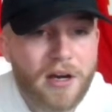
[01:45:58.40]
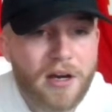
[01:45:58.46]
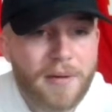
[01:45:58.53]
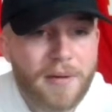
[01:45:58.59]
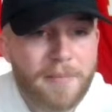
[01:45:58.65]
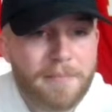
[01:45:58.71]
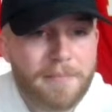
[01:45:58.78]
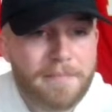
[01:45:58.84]

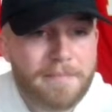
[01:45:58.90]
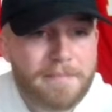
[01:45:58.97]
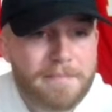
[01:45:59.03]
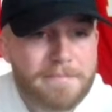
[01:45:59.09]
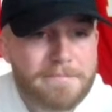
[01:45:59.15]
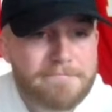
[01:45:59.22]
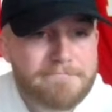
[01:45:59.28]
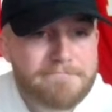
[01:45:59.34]
Um,
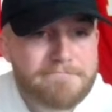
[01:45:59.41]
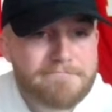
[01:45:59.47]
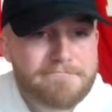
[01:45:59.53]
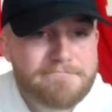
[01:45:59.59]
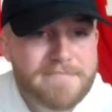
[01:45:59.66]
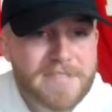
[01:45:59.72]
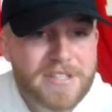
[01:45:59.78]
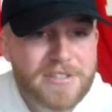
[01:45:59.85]

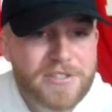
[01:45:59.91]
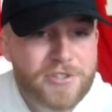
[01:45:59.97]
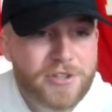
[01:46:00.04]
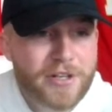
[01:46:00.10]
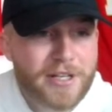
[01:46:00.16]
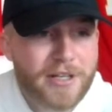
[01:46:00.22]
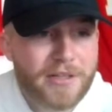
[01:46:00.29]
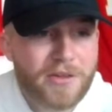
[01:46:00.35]
he
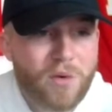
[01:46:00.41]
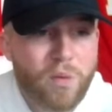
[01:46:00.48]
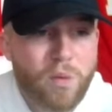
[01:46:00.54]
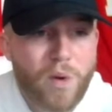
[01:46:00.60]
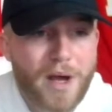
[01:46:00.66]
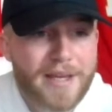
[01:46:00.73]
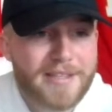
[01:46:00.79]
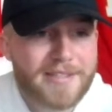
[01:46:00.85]
struck out
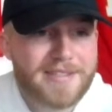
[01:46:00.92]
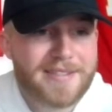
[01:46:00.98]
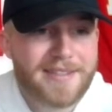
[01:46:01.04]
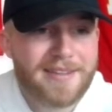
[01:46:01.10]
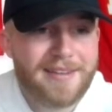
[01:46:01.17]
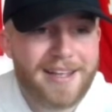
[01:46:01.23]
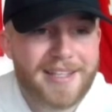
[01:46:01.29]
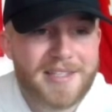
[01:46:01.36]
twice
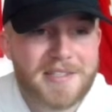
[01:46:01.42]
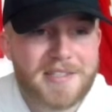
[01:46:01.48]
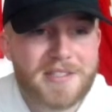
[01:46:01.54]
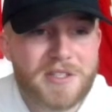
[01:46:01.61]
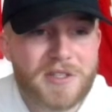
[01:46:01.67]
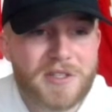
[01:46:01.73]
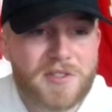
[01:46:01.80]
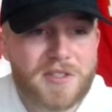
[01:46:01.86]
in the last
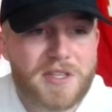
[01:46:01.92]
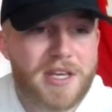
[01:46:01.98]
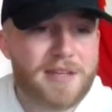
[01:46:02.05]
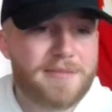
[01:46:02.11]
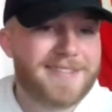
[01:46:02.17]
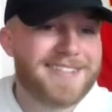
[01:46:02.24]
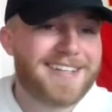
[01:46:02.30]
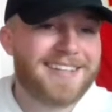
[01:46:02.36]
6
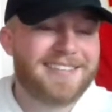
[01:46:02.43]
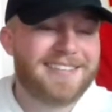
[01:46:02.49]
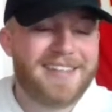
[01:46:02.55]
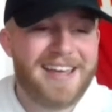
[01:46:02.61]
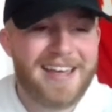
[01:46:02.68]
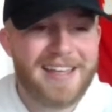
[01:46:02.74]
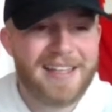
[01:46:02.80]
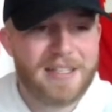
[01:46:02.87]
games. He's got
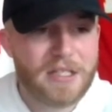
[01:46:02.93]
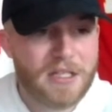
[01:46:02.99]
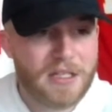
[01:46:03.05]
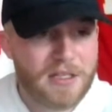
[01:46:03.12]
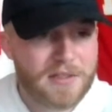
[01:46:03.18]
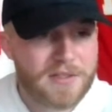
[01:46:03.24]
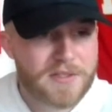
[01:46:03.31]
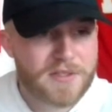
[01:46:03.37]
10
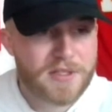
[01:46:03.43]
hits.